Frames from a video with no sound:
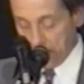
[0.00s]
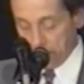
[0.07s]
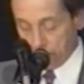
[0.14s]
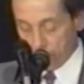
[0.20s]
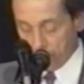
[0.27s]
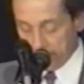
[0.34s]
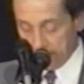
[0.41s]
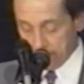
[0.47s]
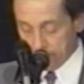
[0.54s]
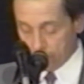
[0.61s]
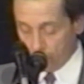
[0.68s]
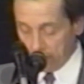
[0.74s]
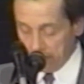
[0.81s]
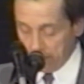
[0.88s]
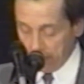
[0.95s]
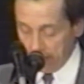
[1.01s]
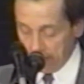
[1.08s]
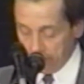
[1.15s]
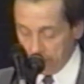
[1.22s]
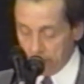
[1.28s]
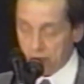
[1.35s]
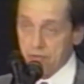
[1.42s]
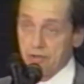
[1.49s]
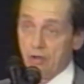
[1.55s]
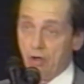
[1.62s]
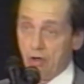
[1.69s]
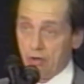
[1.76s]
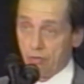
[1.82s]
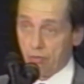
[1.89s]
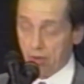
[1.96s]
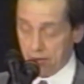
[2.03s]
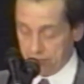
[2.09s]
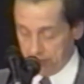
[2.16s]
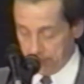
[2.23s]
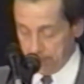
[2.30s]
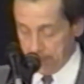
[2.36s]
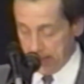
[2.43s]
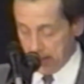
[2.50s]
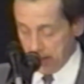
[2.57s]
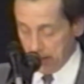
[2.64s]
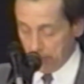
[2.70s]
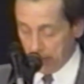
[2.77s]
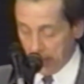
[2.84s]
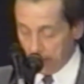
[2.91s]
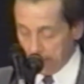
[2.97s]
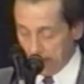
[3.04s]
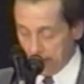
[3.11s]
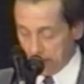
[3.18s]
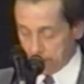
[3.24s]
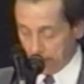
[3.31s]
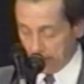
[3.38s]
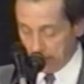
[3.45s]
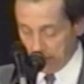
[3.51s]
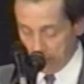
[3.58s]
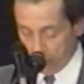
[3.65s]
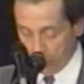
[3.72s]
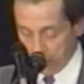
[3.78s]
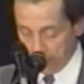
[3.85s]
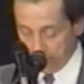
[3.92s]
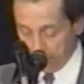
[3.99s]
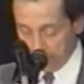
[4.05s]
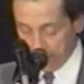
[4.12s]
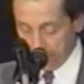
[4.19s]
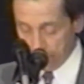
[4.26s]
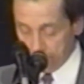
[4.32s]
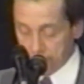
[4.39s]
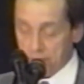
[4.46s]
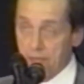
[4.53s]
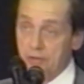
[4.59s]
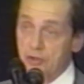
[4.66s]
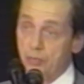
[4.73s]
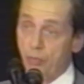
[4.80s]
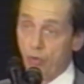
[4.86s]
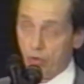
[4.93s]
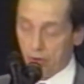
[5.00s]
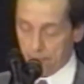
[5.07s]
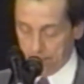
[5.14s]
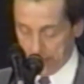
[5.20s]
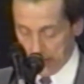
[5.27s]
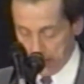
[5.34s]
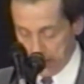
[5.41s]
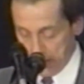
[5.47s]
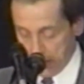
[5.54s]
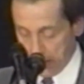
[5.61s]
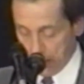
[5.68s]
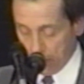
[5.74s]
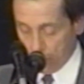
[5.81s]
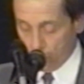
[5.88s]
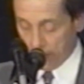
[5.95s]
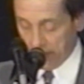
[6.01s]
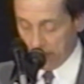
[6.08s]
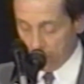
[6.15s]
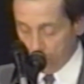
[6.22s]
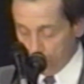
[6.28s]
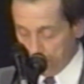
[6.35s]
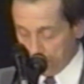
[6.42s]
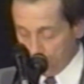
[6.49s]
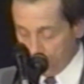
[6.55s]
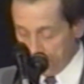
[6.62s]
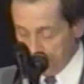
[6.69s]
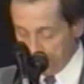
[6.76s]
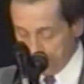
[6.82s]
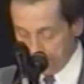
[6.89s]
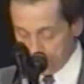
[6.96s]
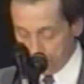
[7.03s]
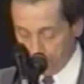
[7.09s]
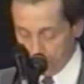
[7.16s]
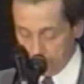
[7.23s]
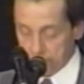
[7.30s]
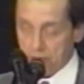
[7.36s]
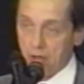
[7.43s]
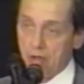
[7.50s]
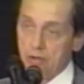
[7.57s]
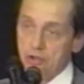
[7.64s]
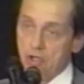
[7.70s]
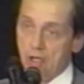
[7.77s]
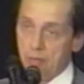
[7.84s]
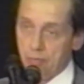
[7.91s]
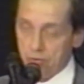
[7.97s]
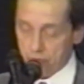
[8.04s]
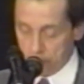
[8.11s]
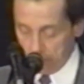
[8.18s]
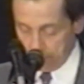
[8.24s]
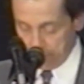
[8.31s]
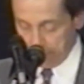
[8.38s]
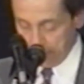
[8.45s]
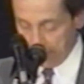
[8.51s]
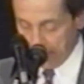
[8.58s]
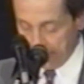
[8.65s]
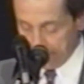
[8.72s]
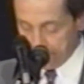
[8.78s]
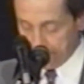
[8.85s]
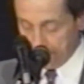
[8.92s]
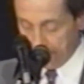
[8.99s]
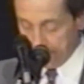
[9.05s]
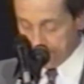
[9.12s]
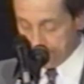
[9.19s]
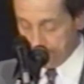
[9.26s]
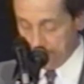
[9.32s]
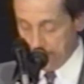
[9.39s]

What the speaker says: During his 25 years in auto racing, Bobby has become one of the legends of the sport, winning open wheel and sports car championships in the United States,